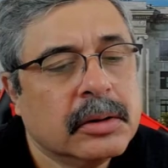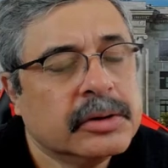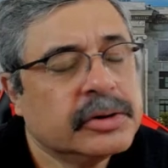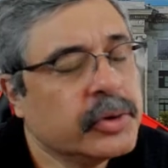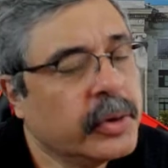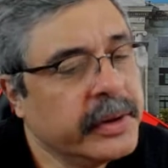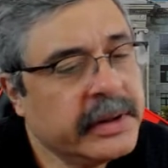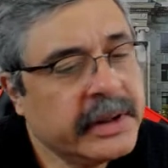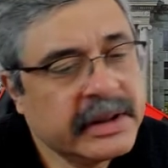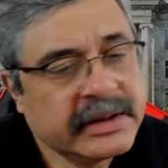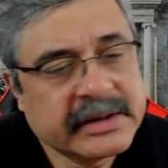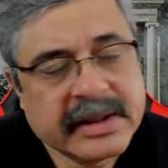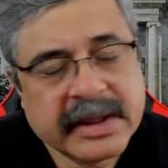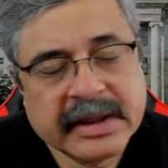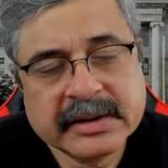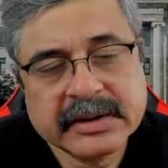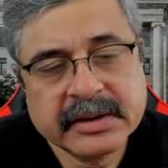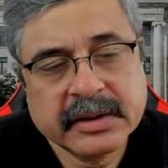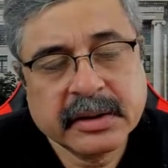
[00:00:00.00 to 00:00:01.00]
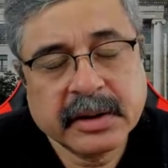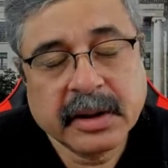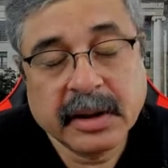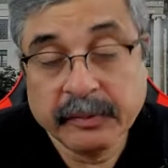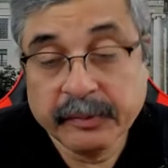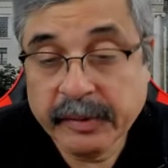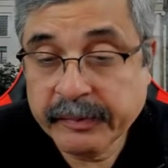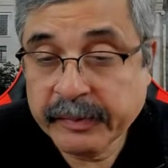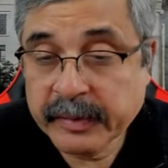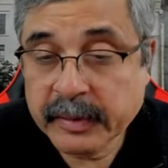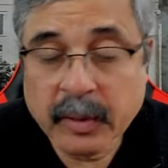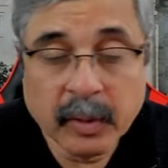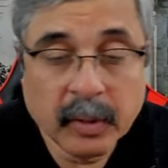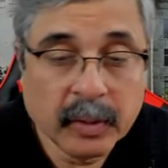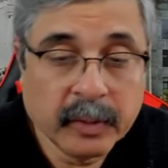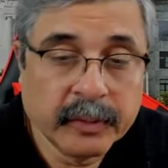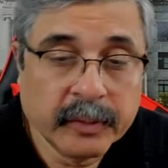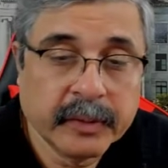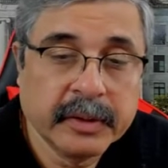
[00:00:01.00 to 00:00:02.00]
So in this lesson, we will go
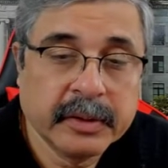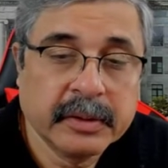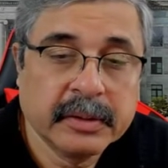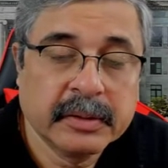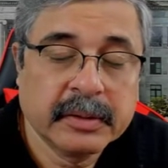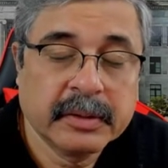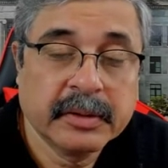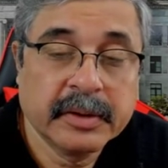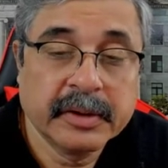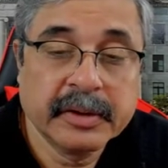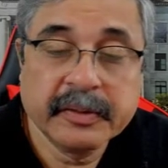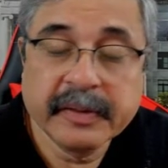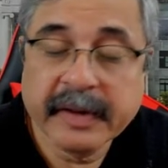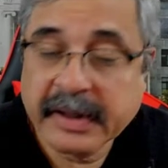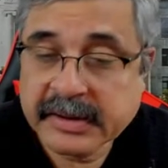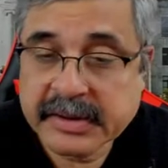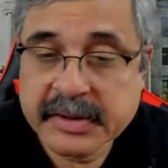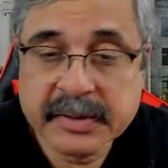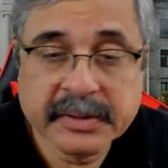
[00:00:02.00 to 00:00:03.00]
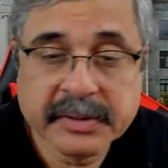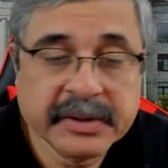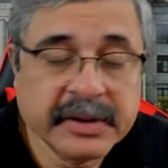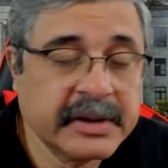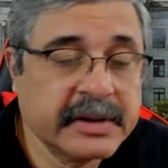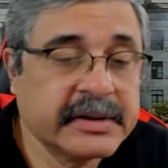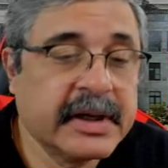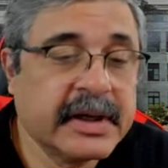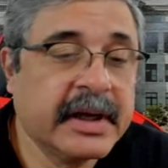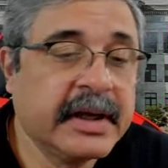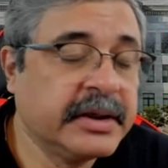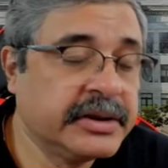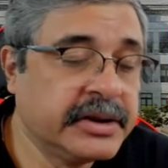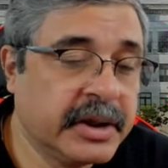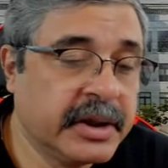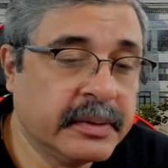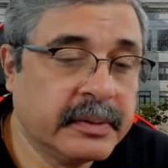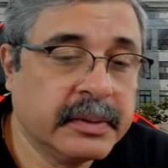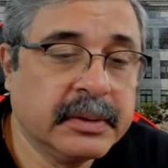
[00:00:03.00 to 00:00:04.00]
over the transducer design in
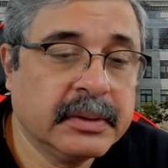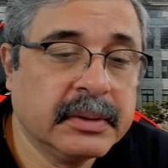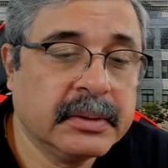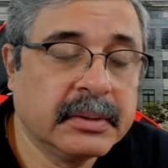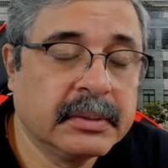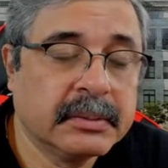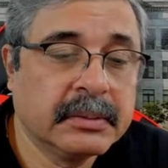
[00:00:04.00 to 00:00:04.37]
general